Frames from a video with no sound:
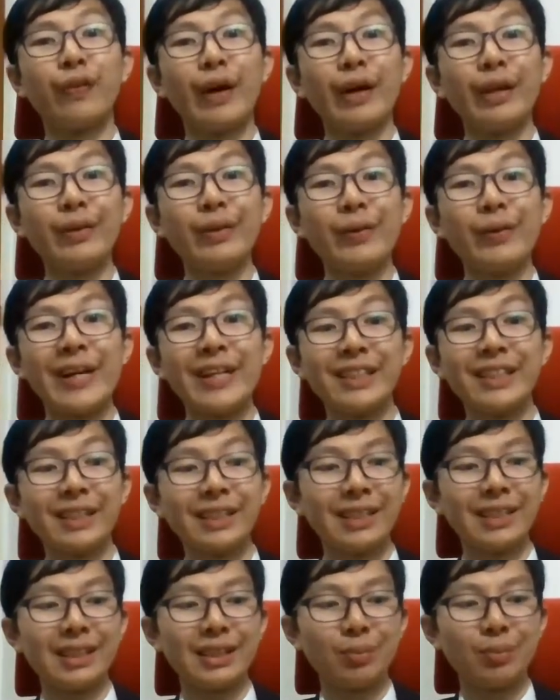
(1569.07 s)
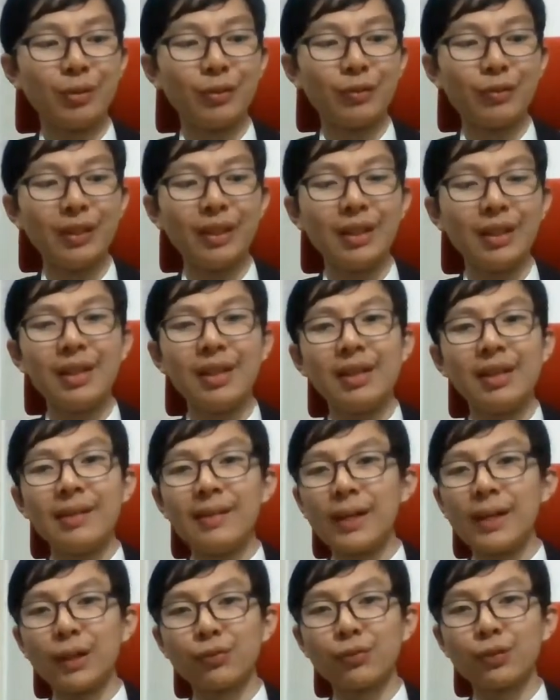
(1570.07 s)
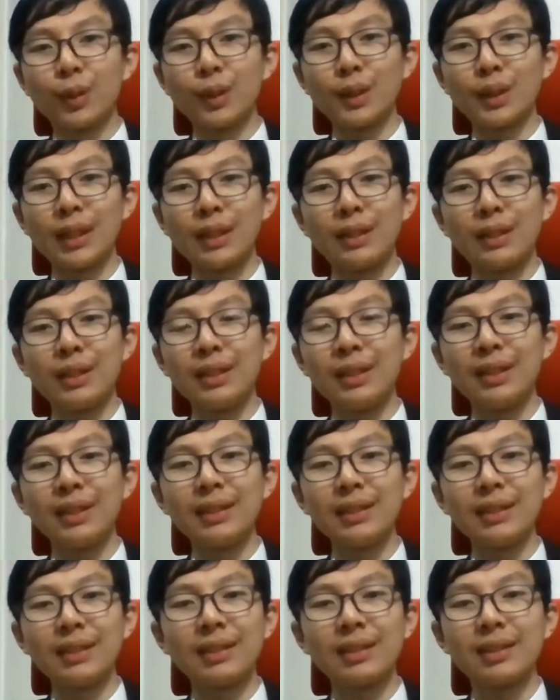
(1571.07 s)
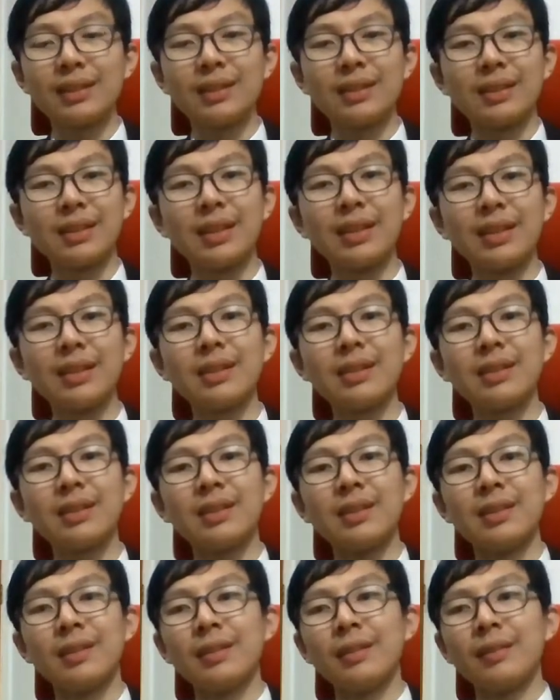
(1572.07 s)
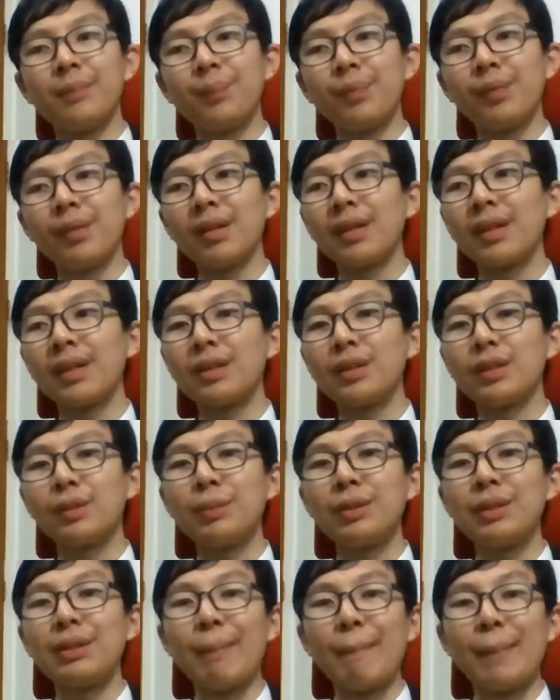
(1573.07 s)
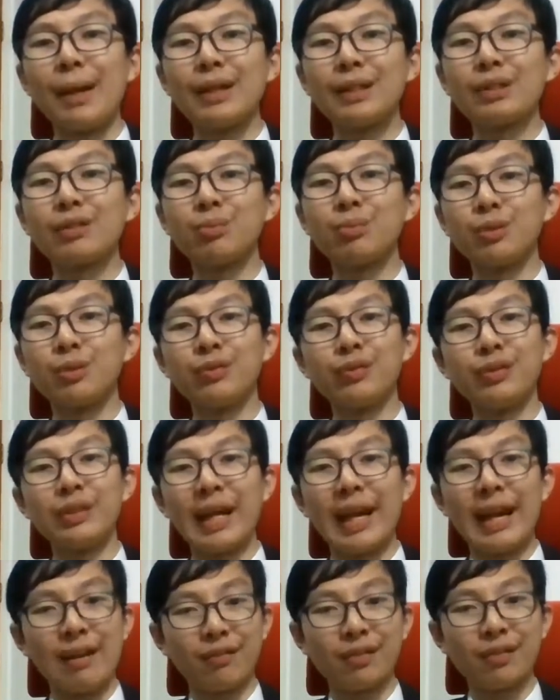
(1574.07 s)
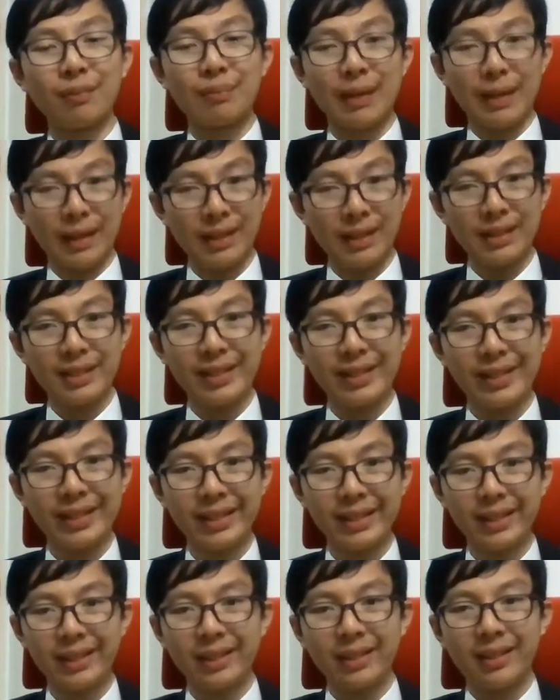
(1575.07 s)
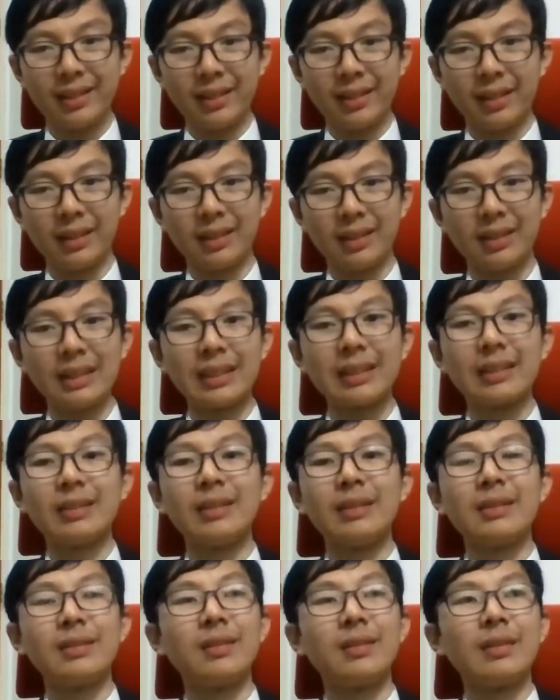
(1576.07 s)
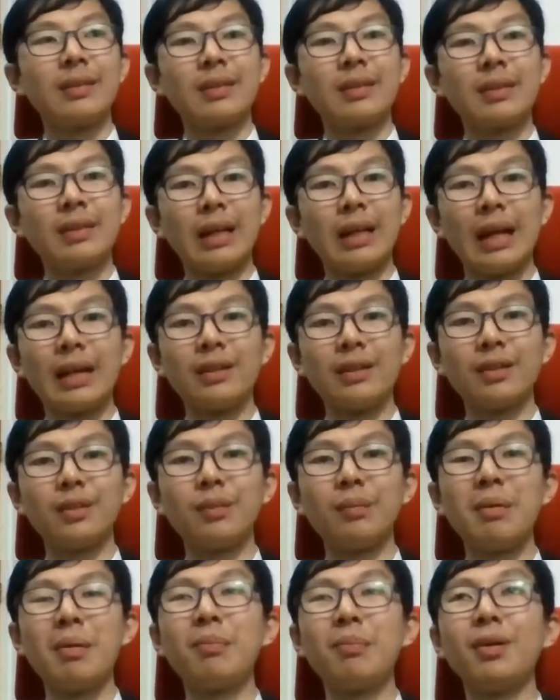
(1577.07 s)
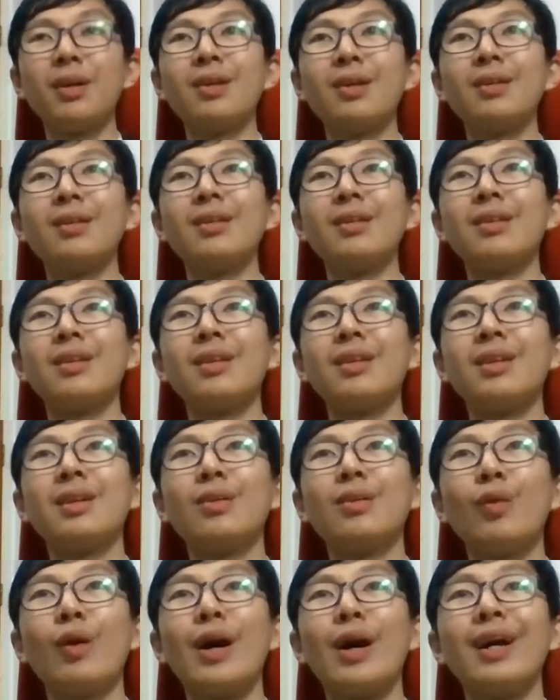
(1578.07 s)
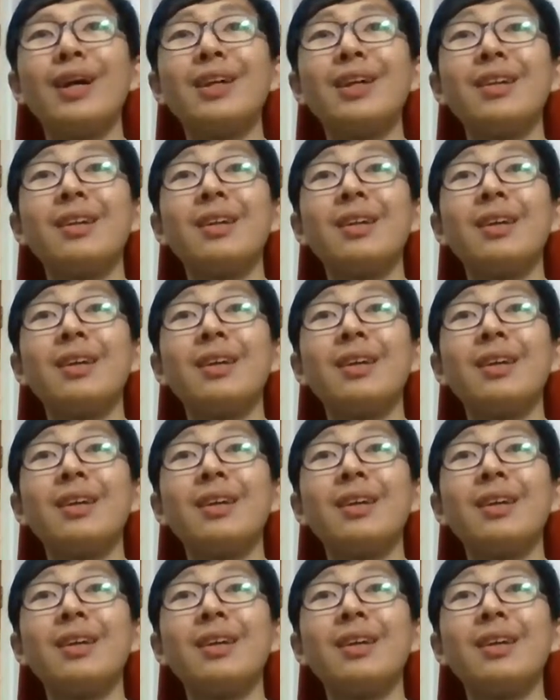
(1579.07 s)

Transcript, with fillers: fun watching this movie of course i didn't think get to be the best movie ever made like i don't remember why